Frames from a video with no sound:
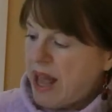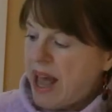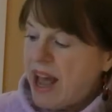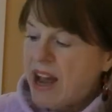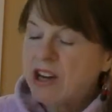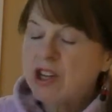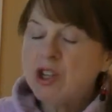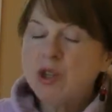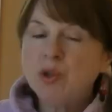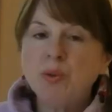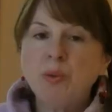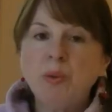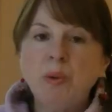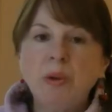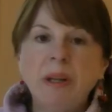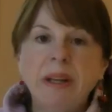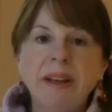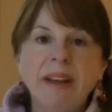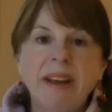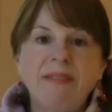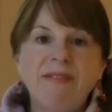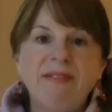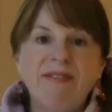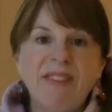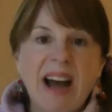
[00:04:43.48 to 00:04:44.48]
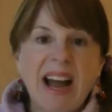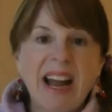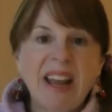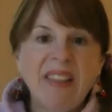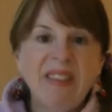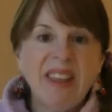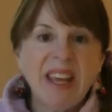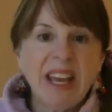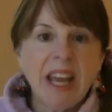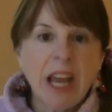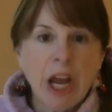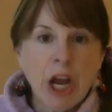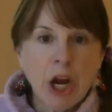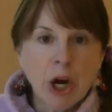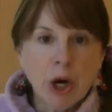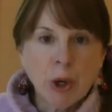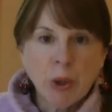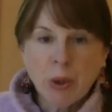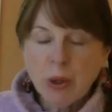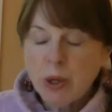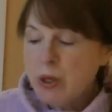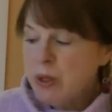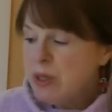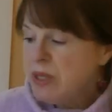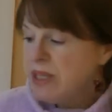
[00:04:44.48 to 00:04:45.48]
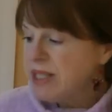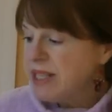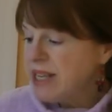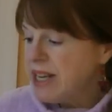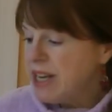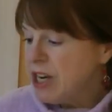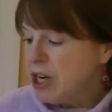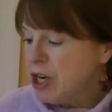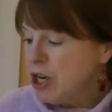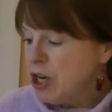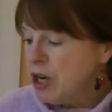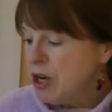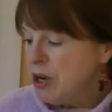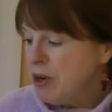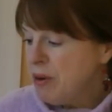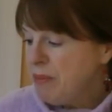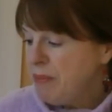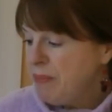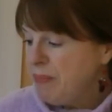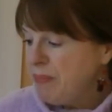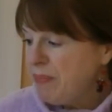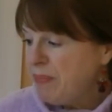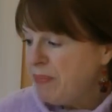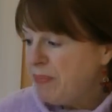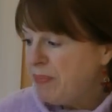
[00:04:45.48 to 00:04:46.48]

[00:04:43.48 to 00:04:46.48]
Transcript: actually find the errors here.